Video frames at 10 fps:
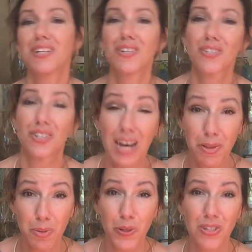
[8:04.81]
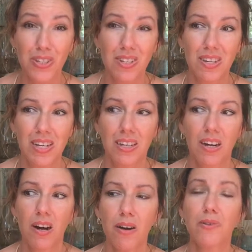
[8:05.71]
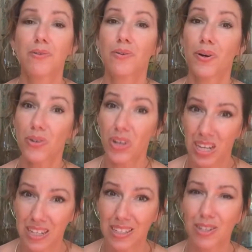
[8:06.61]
So now the person is saying, oh, okay,